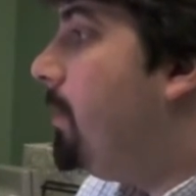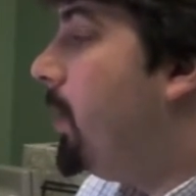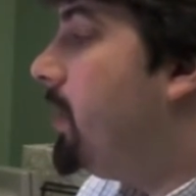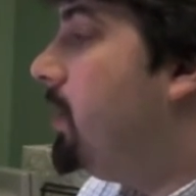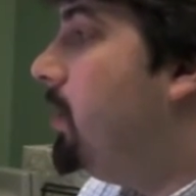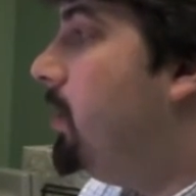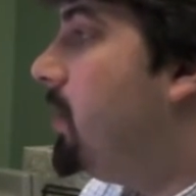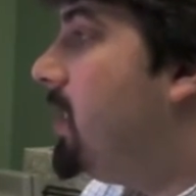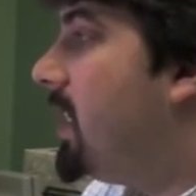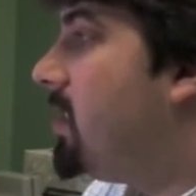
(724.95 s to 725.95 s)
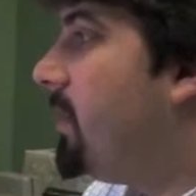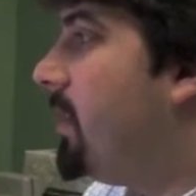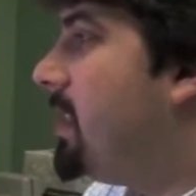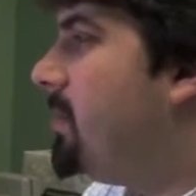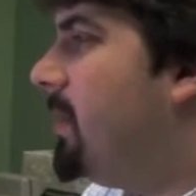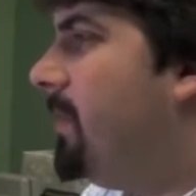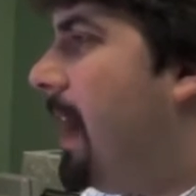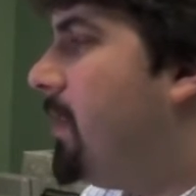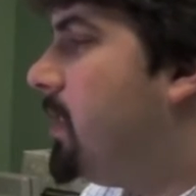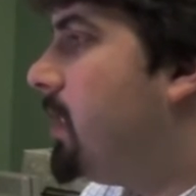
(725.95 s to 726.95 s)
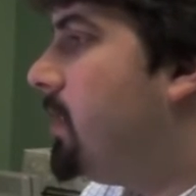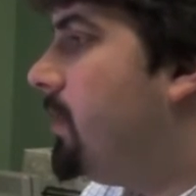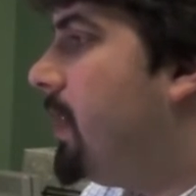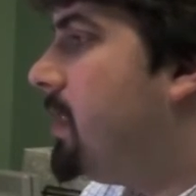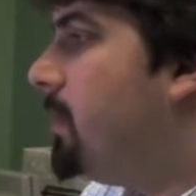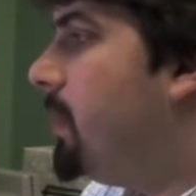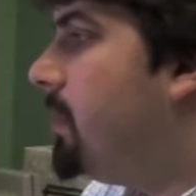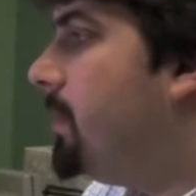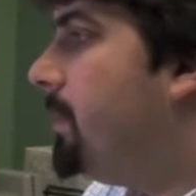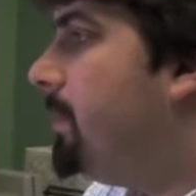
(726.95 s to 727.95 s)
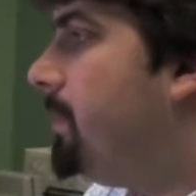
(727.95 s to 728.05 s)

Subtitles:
pointing to five or six of her recipes.